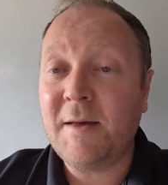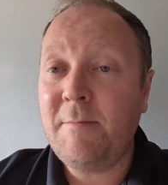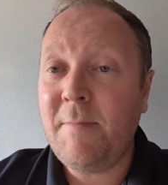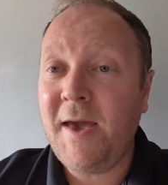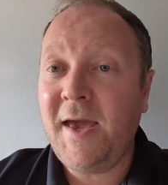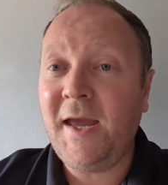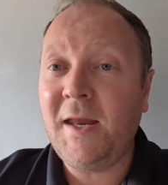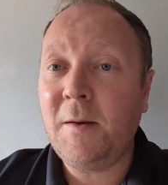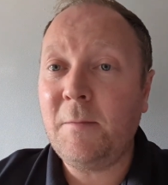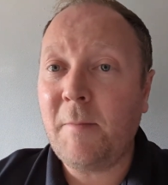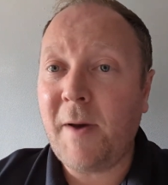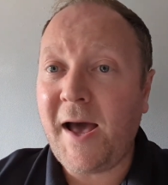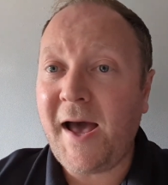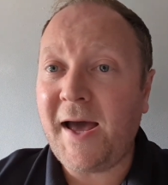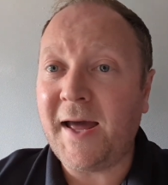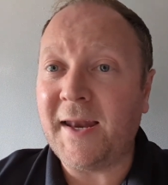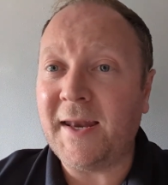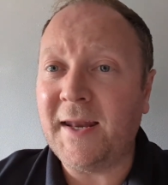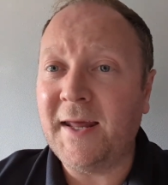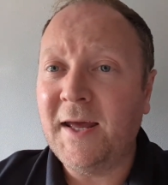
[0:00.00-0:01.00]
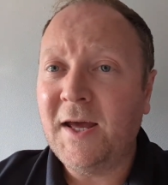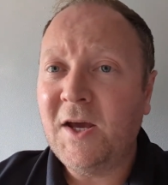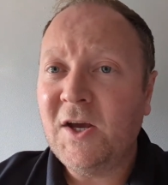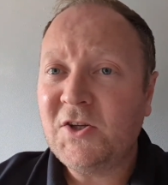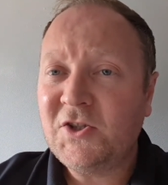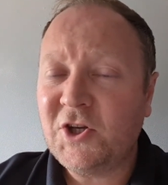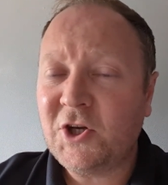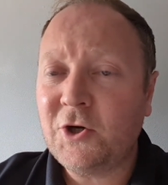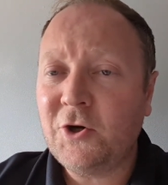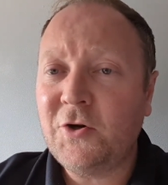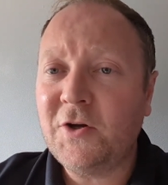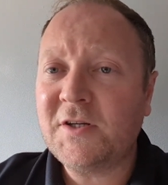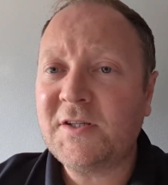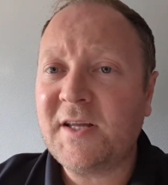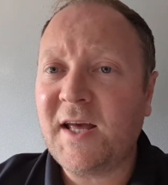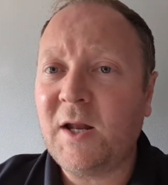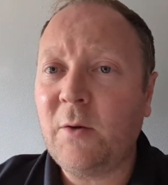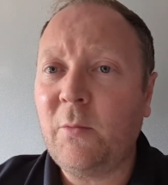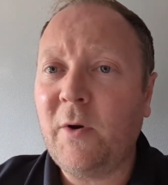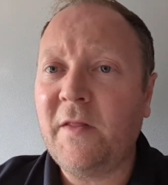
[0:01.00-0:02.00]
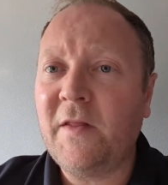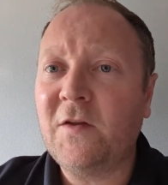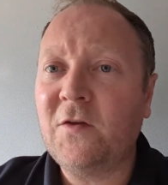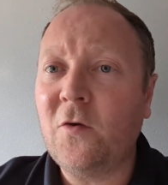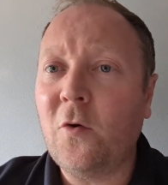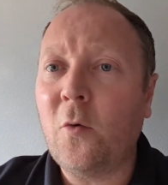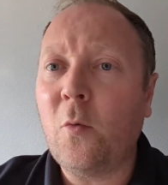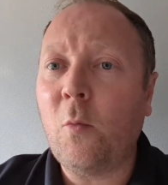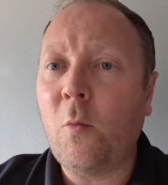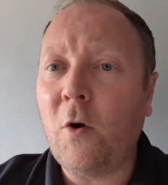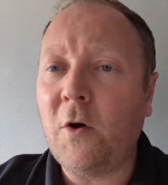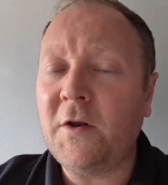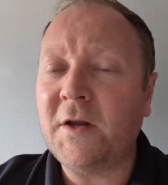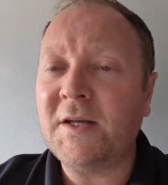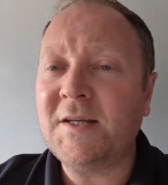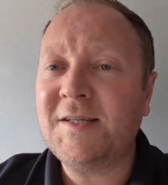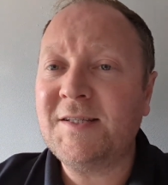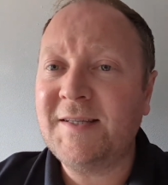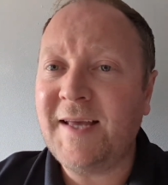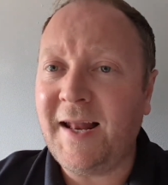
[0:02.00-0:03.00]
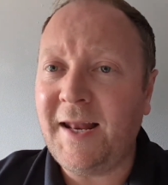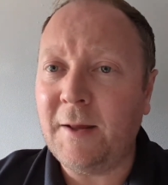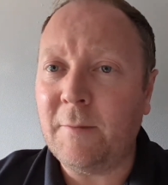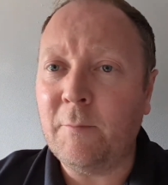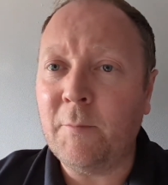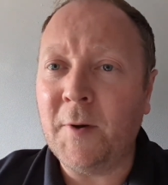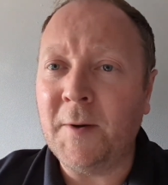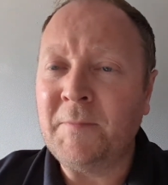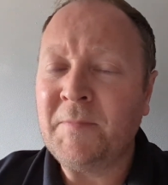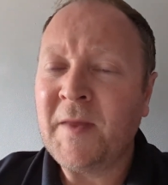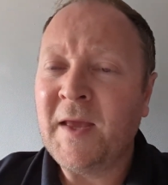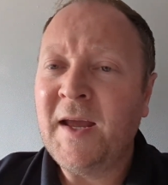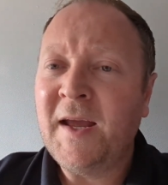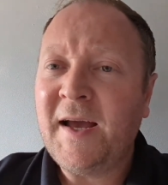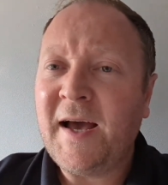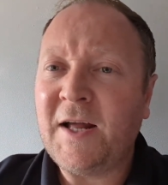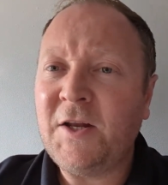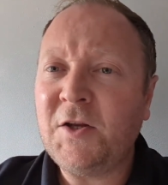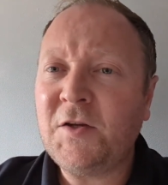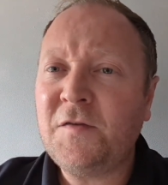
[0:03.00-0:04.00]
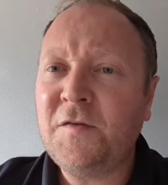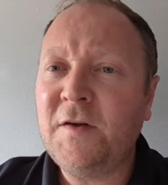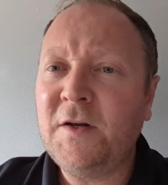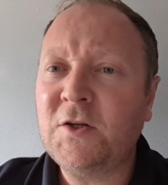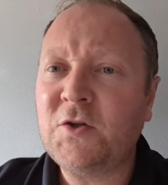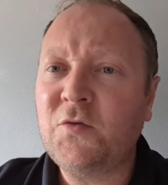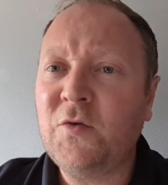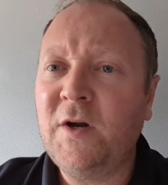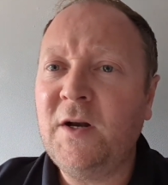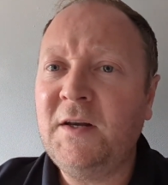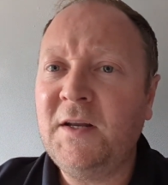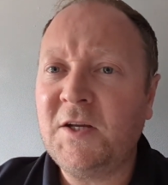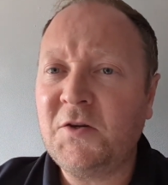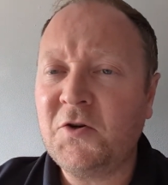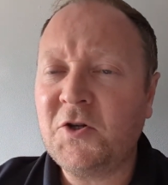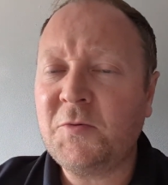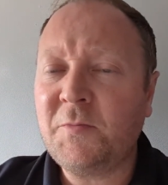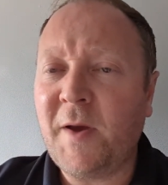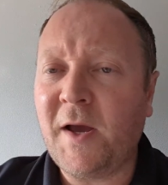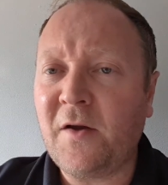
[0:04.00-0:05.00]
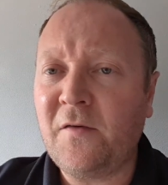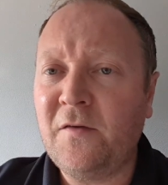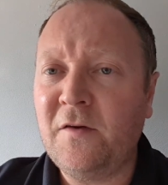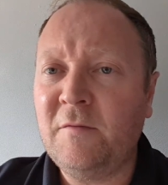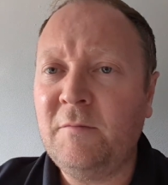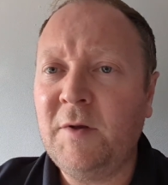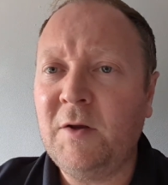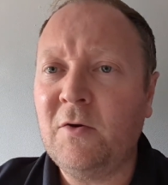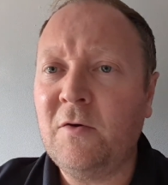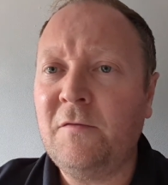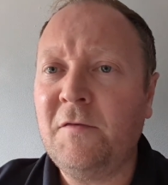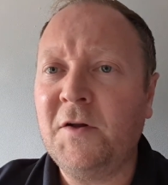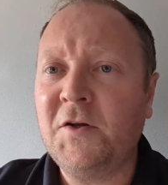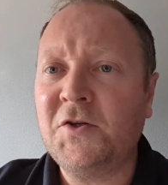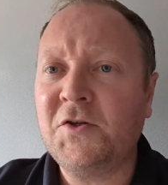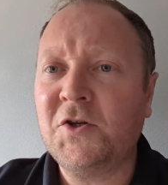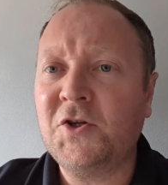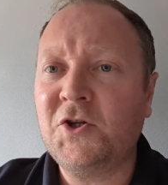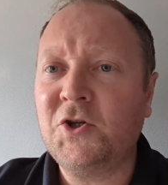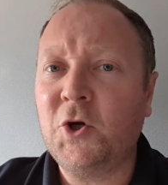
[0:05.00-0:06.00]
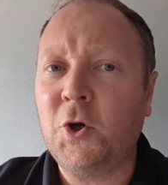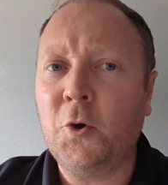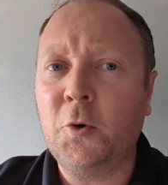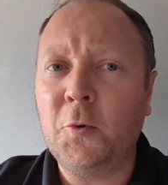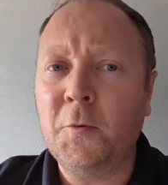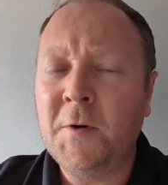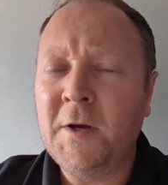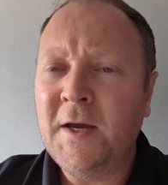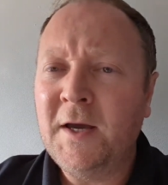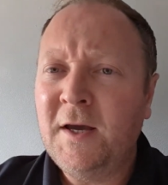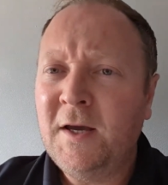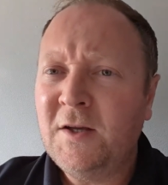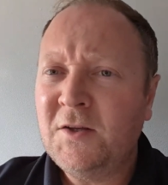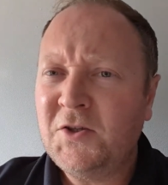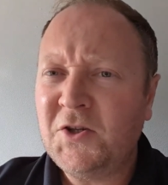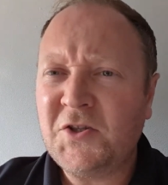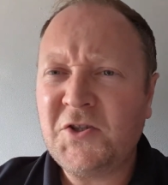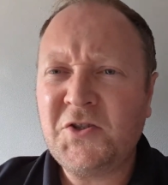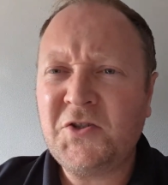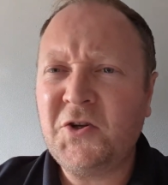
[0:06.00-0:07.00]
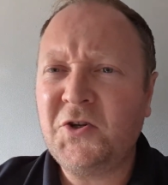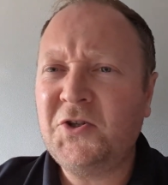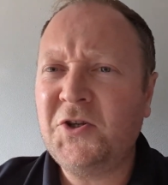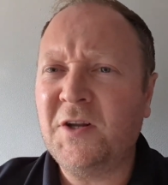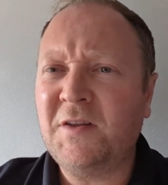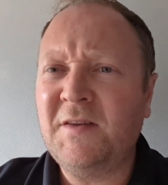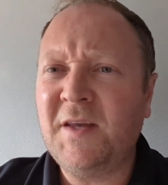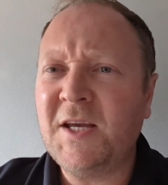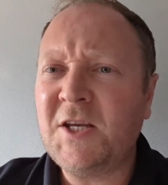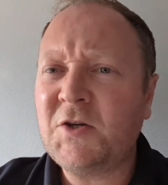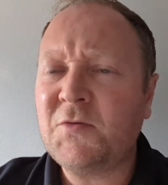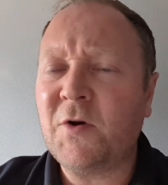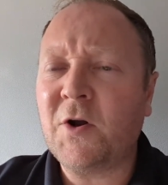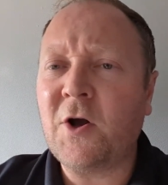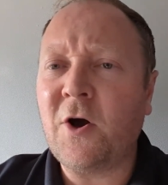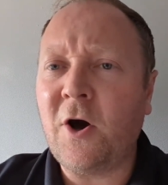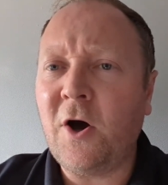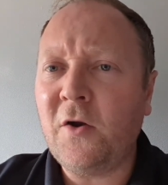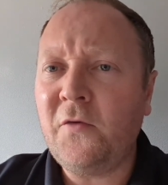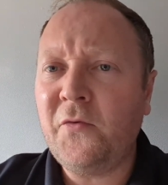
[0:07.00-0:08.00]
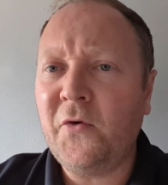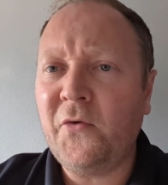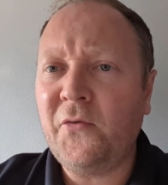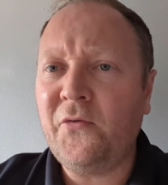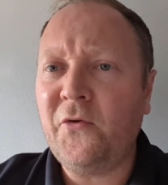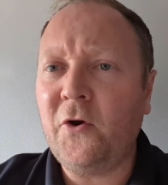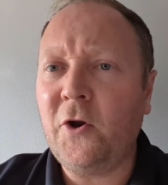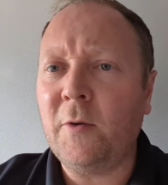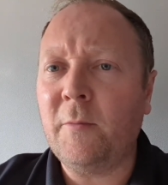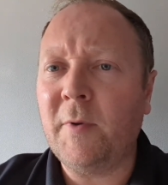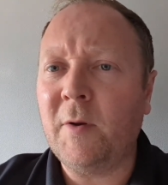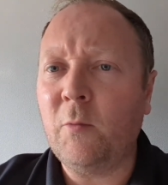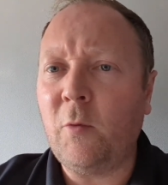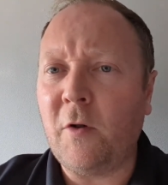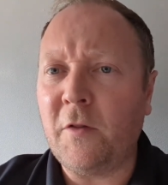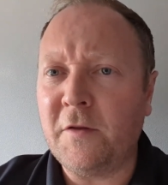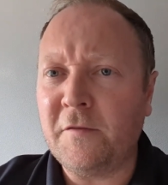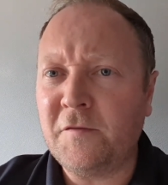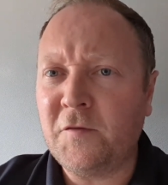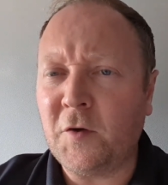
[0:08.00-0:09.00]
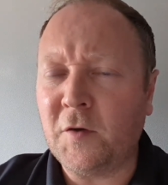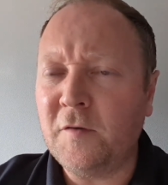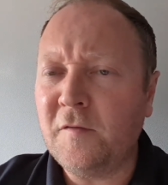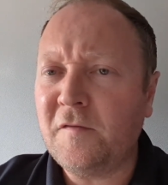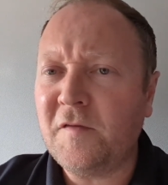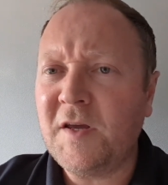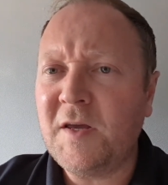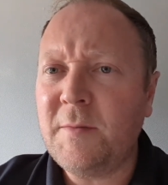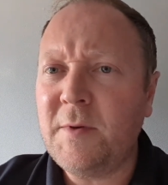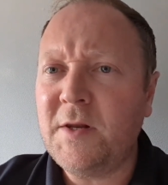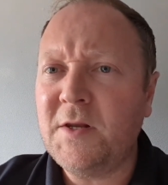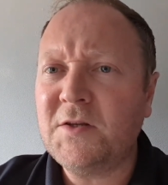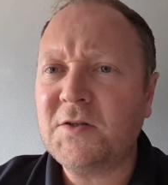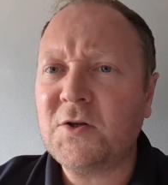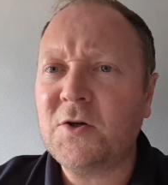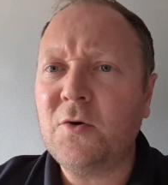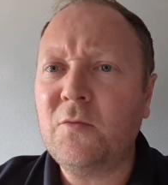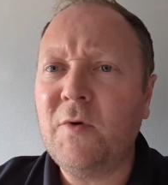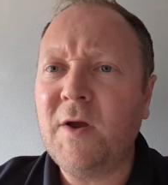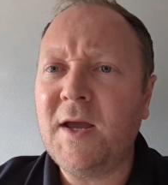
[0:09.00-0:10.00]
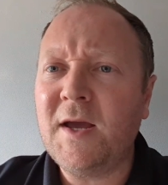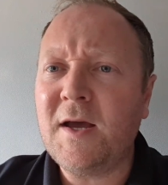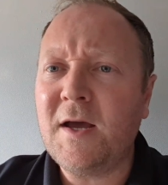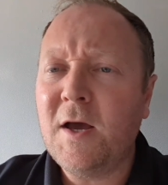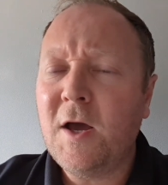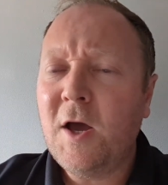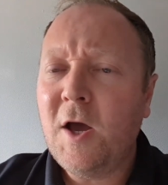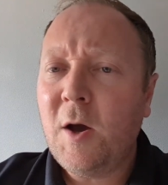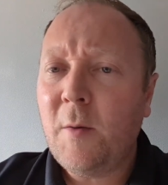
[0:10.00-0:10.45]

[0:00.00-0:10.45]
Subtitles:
their main man. So you can understand why they don't want to sell him. But I just feel it's really disrespectful of Mitrovic to show just such a disregard for Fulham and what they've done for him in his career